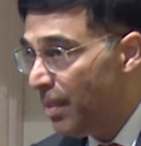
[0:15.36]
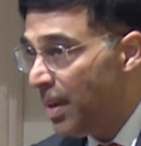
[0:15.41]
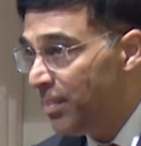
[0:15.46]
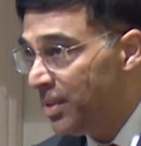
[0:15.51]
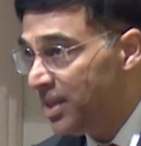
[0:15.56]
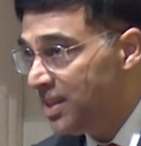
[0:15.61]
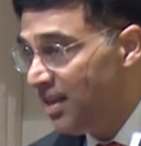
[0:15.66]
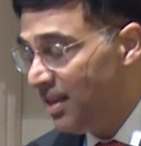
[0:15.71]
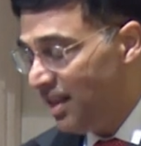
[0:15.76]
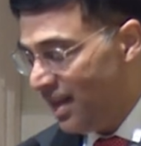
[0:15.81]

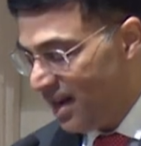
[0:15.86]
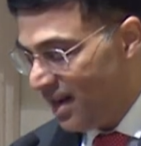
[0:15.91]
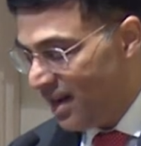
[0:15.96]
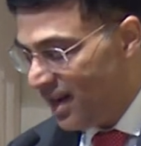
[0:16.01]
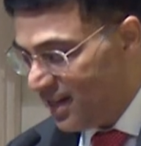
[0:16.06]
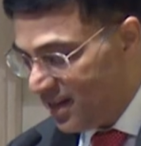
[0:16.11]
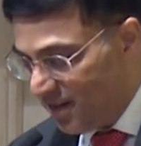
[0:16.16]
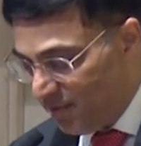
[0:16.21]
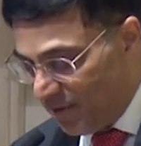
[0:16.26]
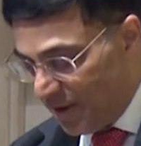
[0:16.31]
Members of the
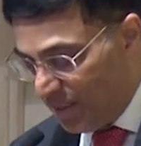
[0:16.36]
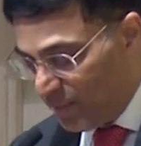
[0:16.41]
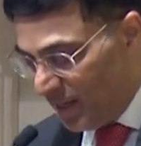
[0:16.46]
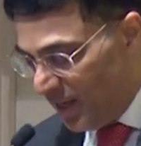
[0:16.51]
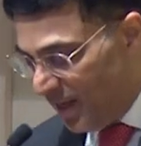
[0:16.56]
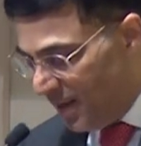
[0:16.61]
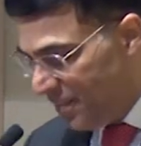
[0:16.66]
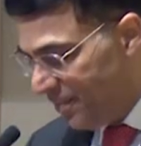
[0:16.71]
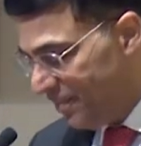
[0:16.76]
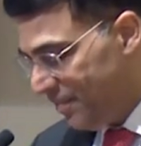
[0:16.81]
NIIT
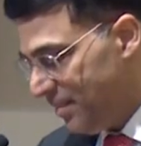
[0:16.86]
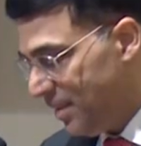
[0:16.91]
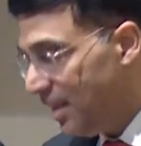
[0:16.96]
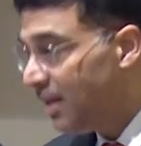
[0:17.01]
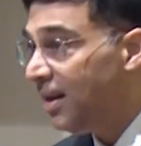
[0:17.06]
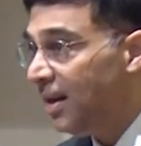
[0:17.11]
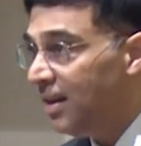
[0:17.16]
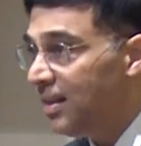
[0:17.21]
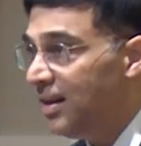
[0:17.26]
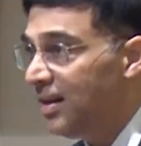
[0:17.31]
family,
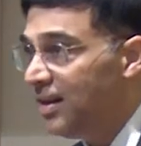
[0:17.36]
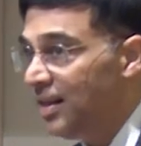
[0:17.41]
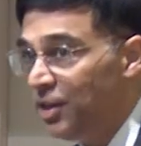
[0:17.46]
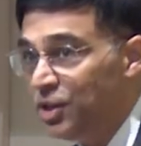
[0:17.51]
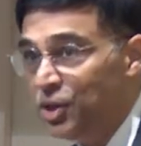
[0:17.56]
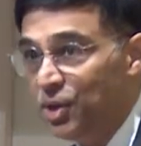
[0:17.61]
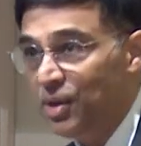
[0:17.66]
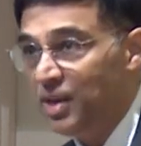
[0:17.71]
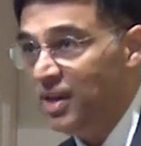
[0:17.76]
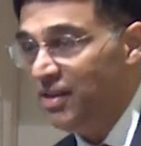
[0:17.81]
I think
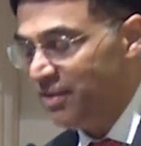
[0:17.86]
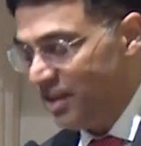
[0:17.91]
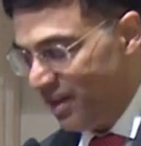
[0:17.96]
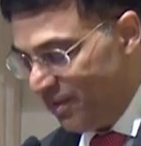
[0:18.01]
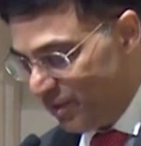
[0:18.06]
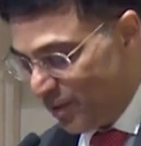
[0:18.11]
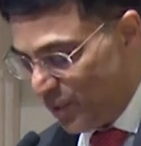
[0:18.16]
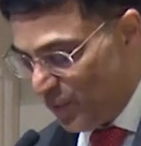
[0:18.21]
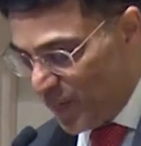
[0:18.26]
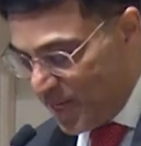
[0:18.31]
that should cover
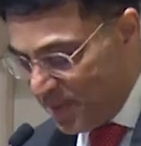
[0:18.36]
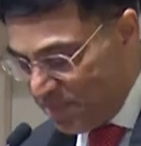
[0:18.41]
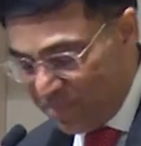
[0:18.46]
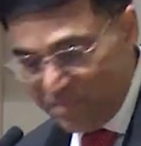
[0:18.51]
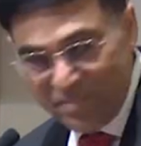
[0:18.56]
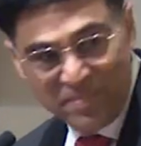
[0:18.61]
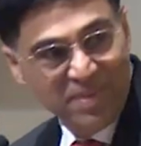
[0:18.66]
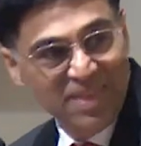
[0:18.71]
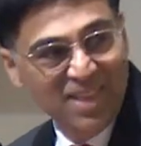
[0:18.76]
everyone.